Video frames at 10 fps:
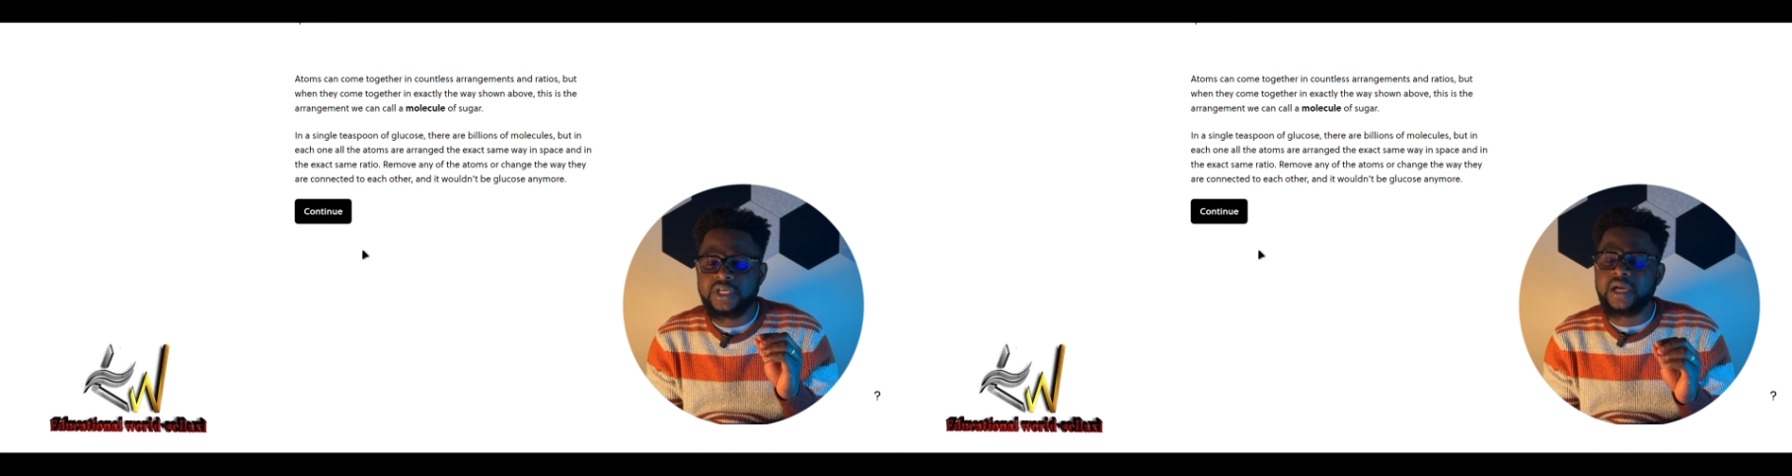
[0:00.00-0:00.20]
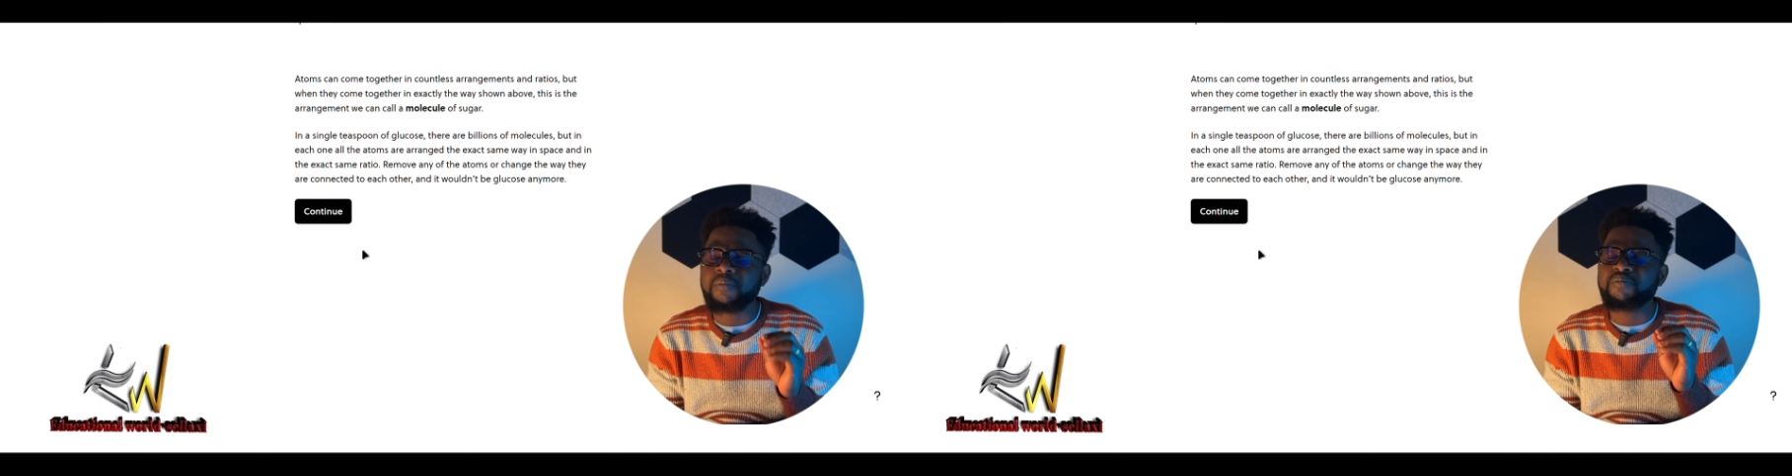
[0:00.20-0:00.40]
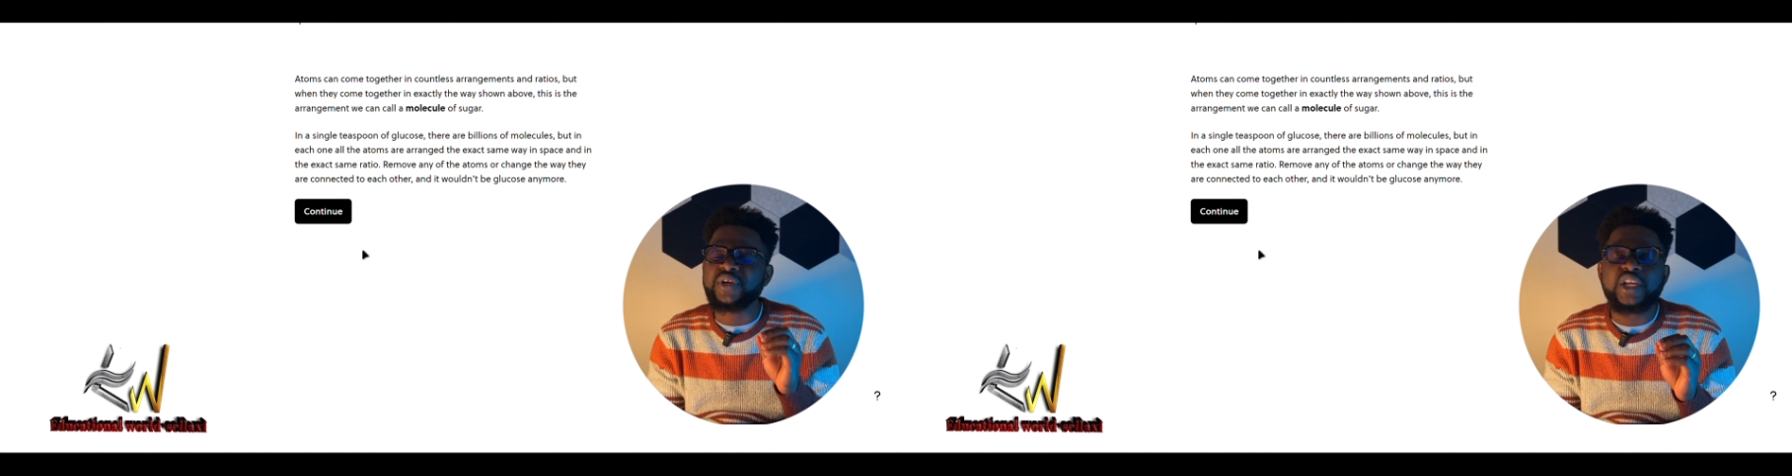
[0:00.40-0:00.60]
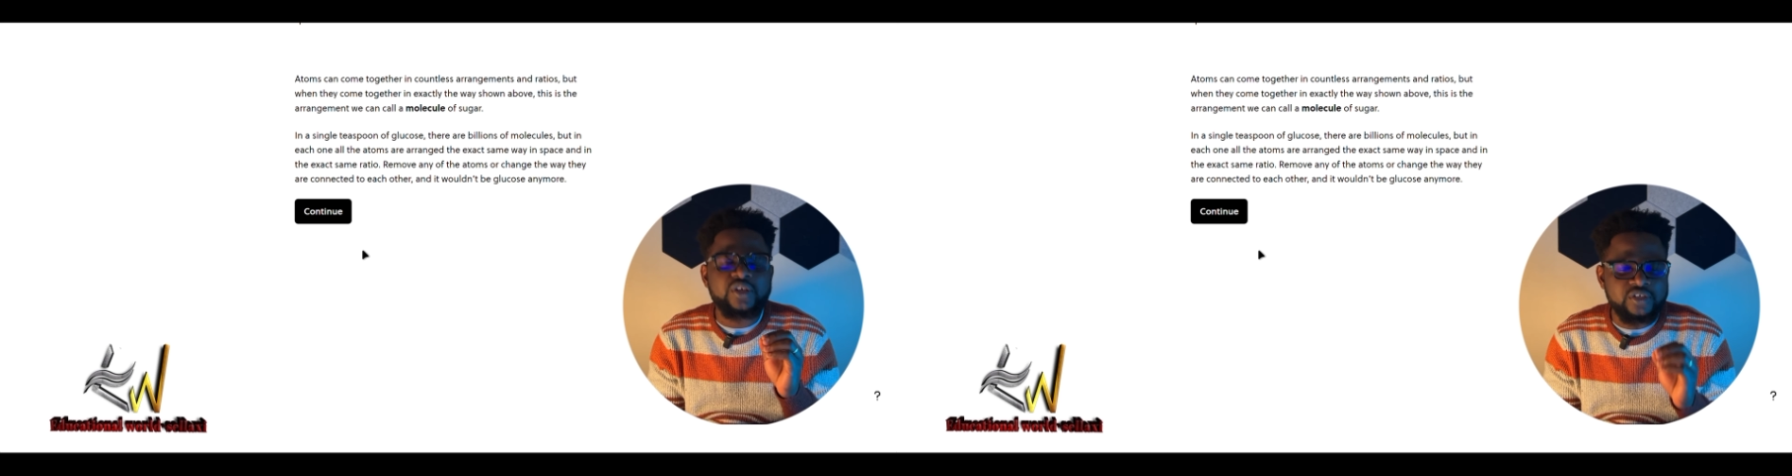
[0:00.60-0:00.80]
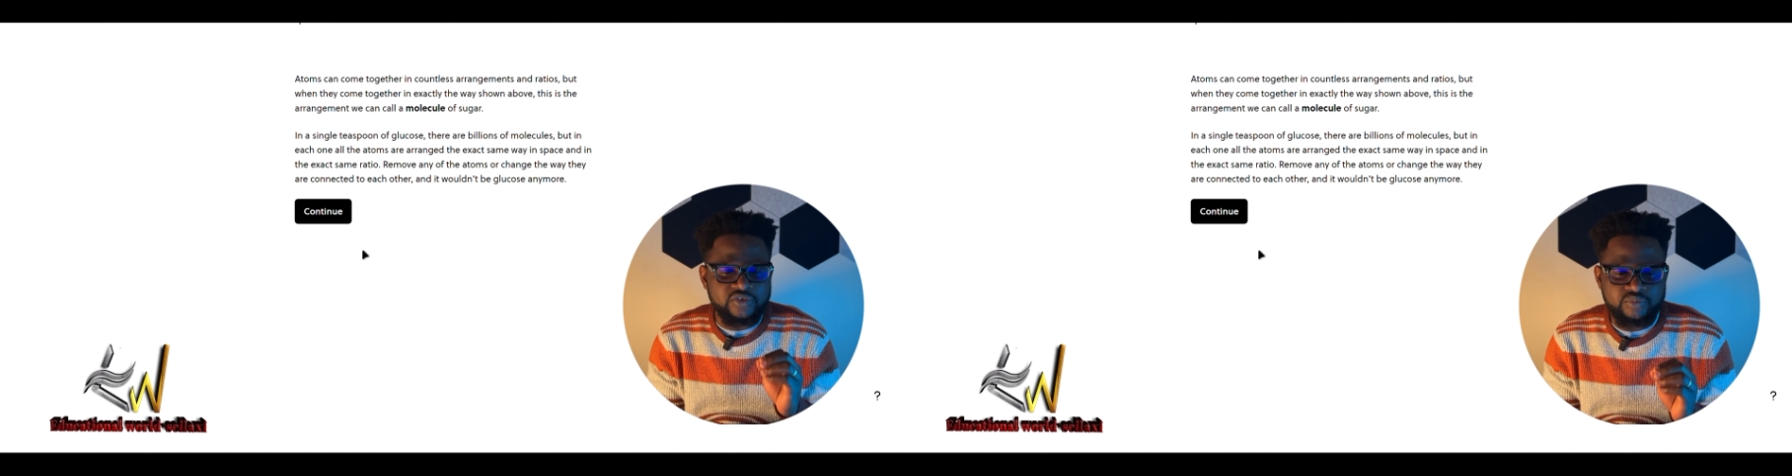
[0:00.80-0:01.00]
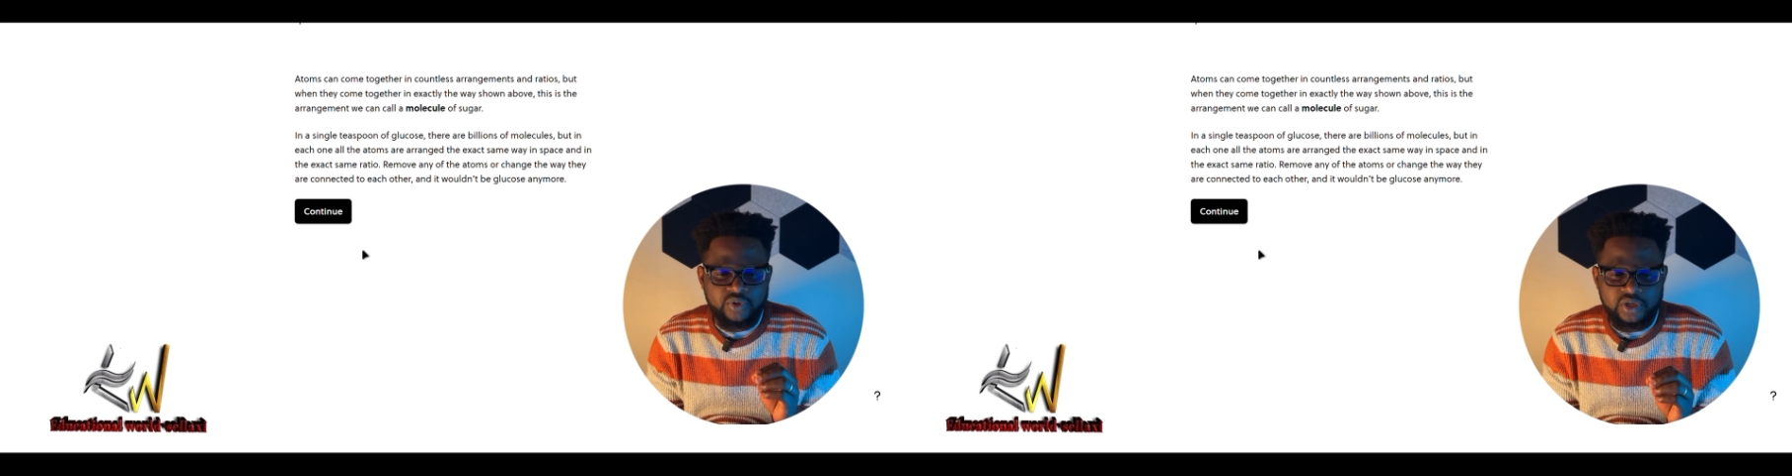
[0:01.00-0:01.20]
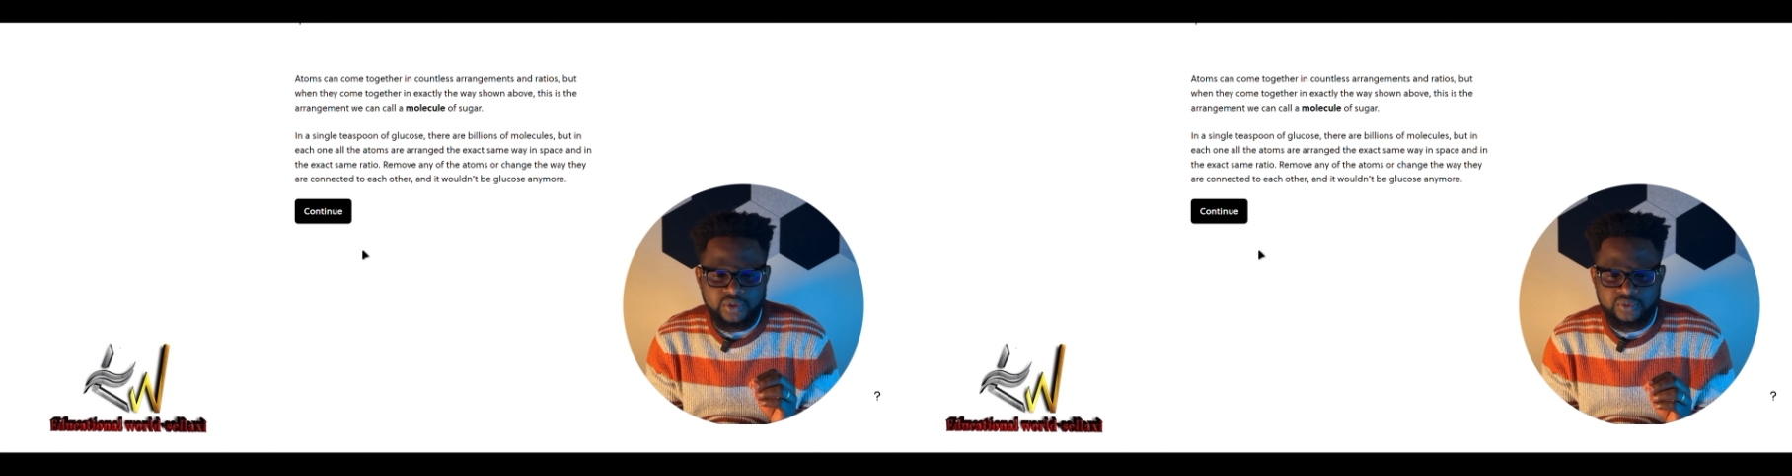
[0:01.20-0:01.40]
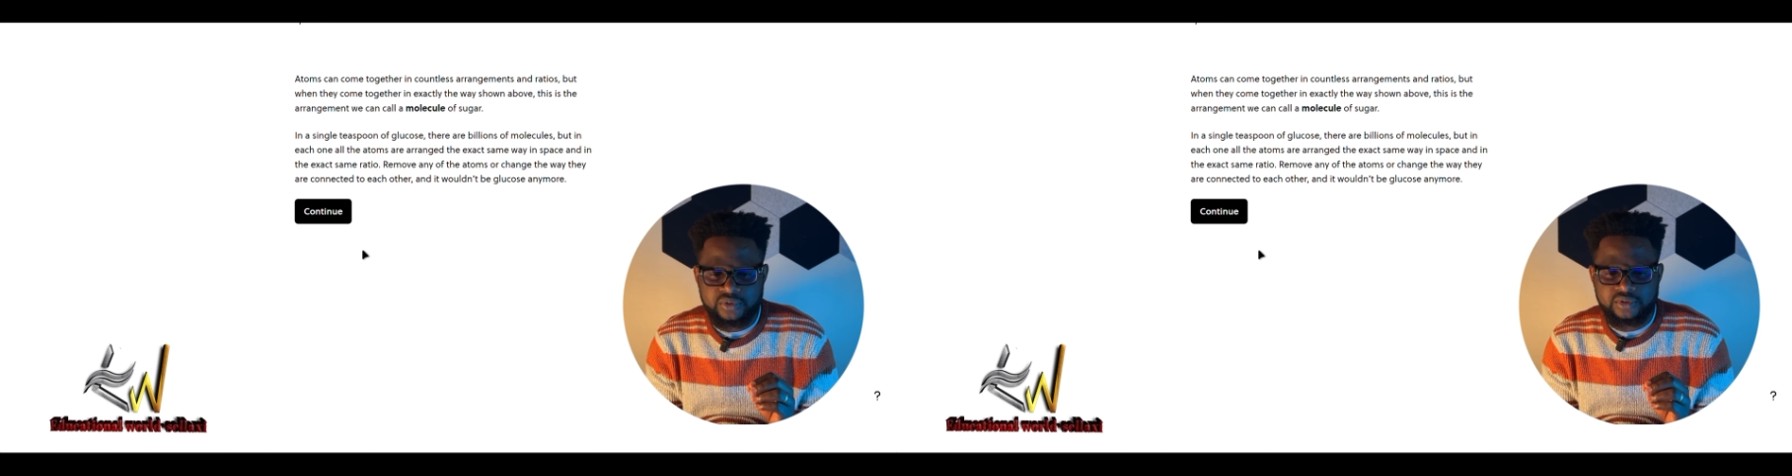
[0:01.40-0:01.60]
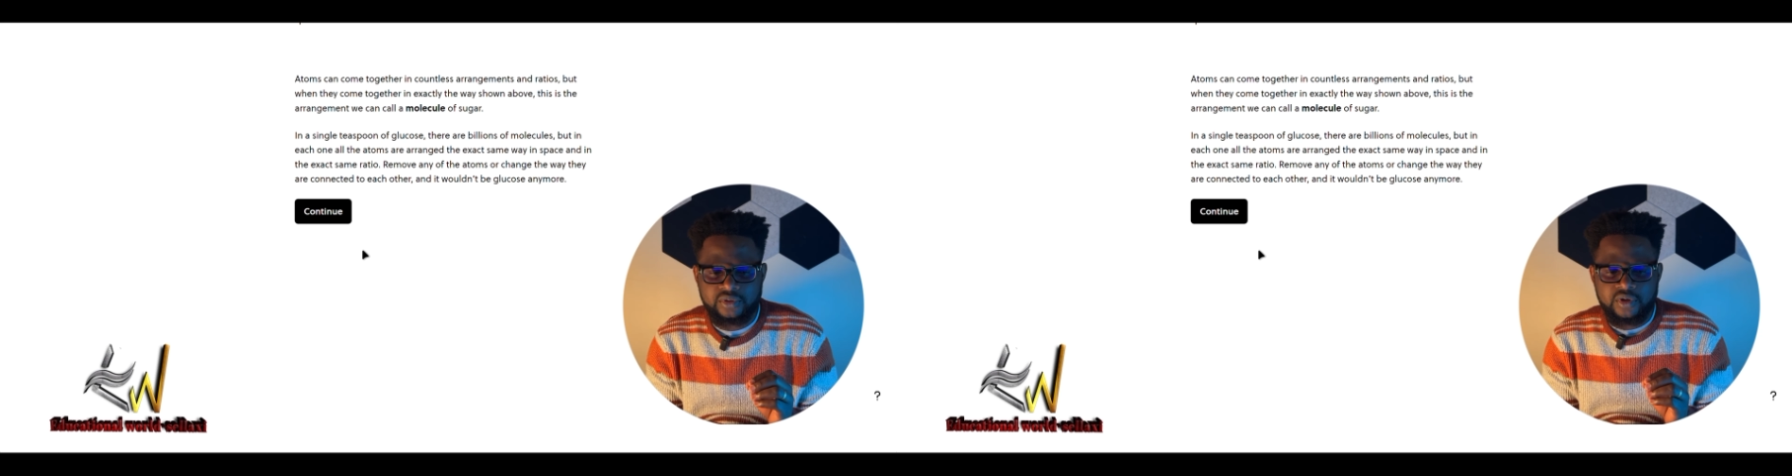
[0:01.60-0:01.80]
there are billions of molecules,